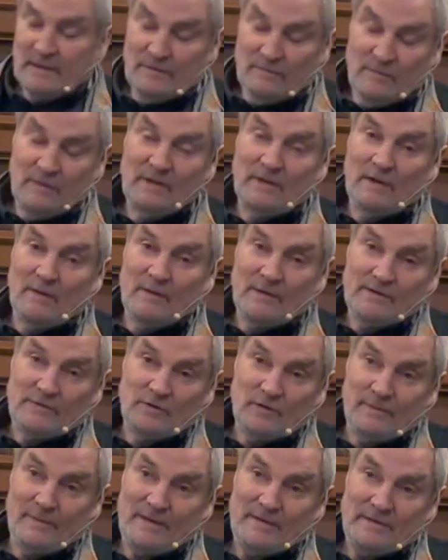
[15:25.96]
Really, I want to
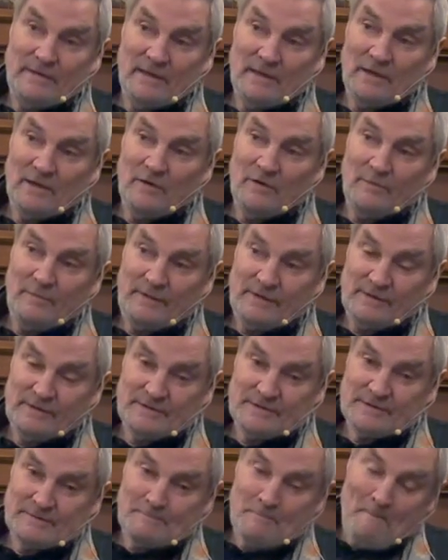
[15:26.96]
talk about yellow
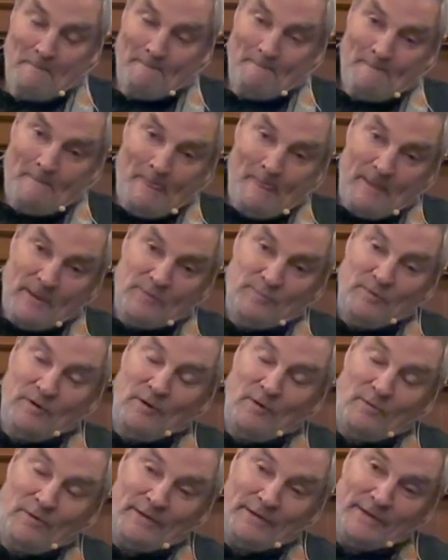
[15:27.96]
because it's where
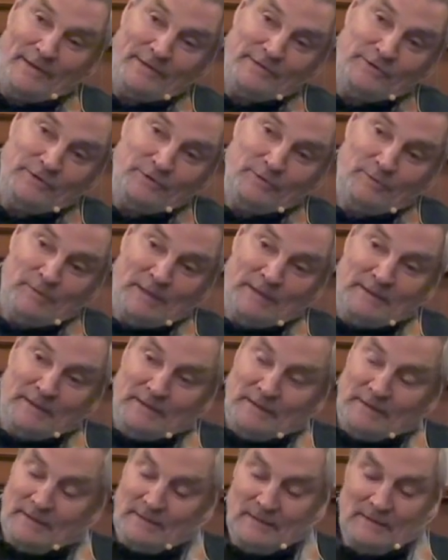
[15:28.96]
I want to get to, but
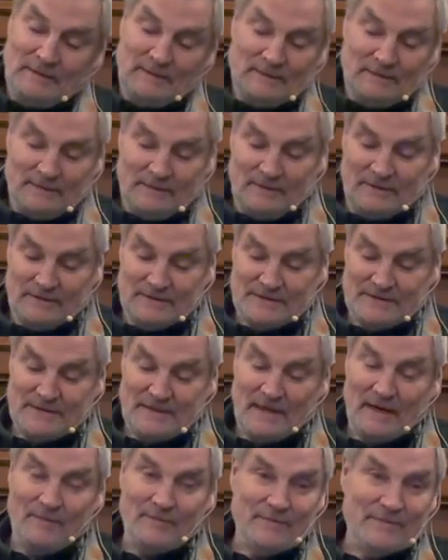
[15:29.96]
you've got to
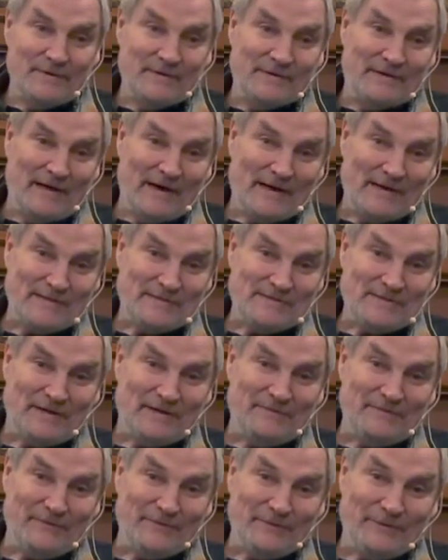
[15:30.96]
start with the dark
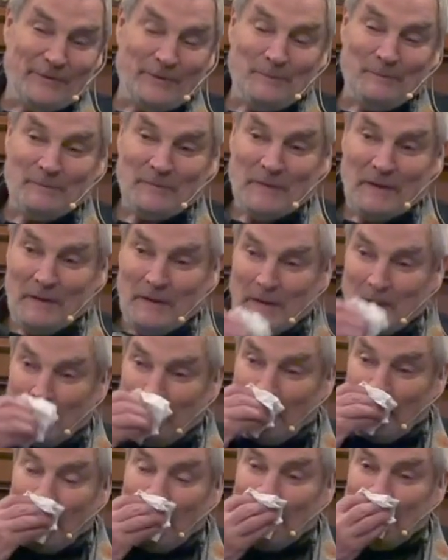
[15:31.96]

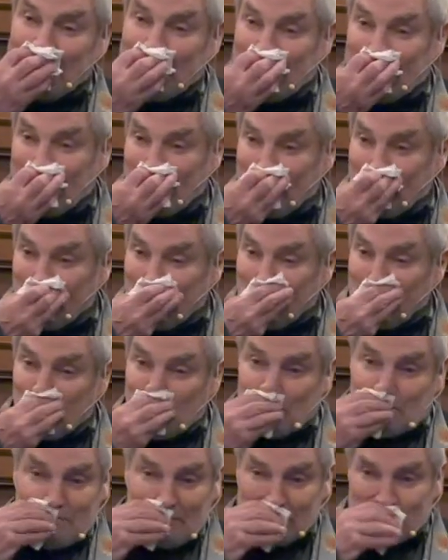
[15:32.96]
stuff, you know. And
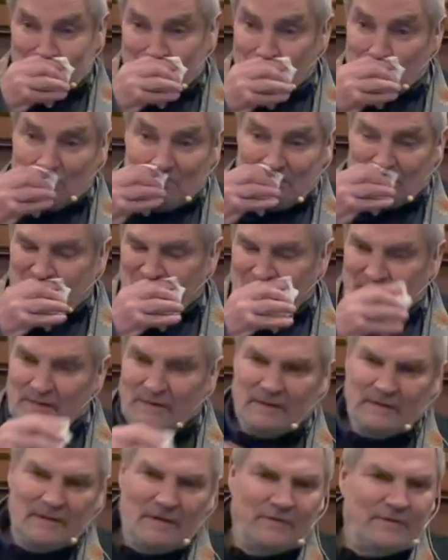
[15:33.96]
you've
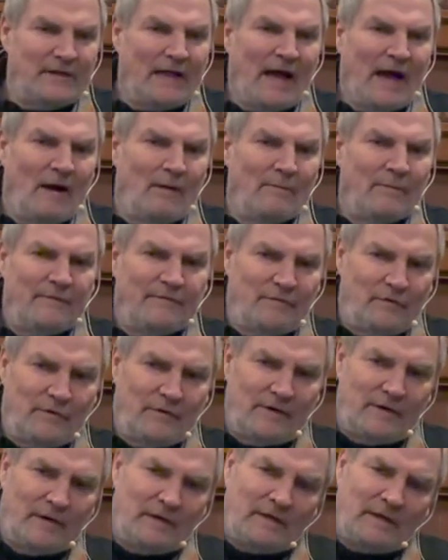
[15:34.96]
got to go down before
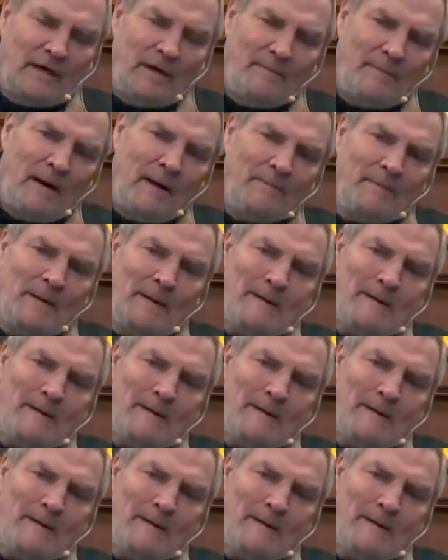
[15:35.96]
you can come up.